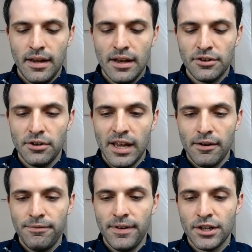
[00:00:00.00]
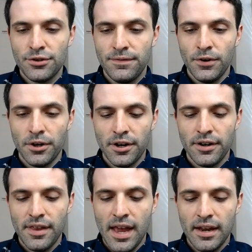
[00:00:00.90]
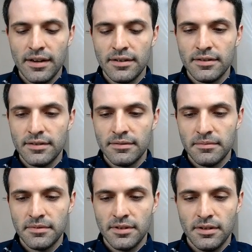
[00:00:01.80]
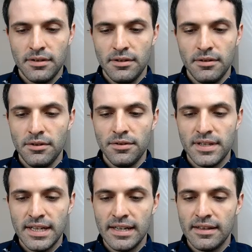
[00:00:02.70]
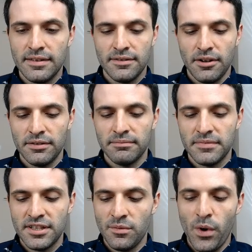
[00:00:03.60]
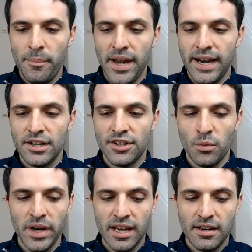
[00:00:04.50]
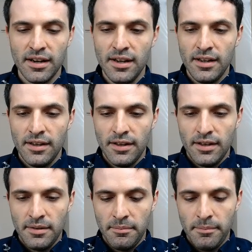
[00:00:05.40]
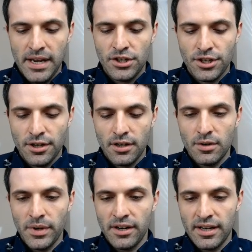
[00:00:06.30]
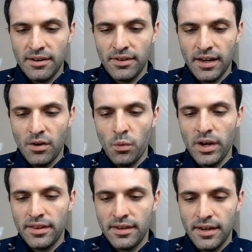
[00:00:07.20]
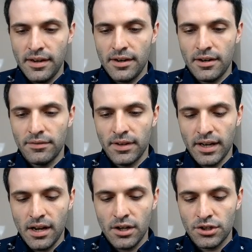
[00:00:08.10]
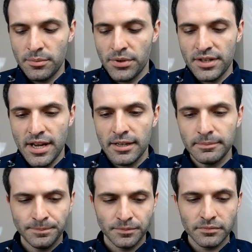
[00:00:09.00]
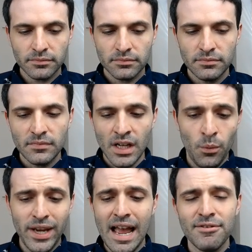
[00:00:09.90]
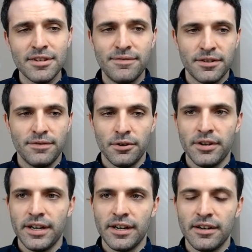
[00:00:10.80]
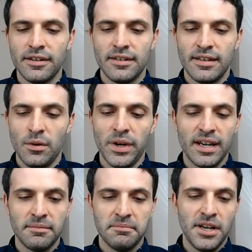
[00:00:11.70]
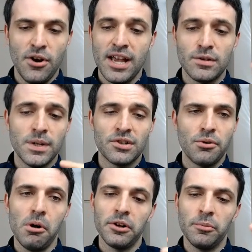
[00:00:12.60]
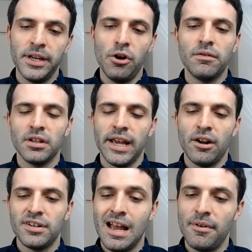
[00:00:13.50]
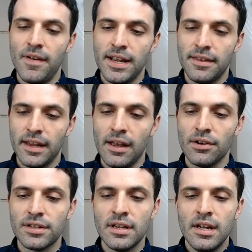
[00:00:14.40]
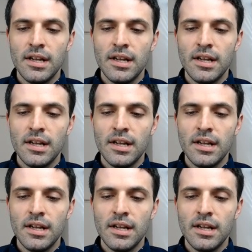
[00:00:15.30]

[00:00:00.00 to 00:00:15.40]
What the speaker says: I don't know, like a fixed footer that you see on some web page, that we can make sure we could give like a width here of like 100%. And we have this fixed footer here that we can, as we scroll, it'll be overlaid on top of anything else.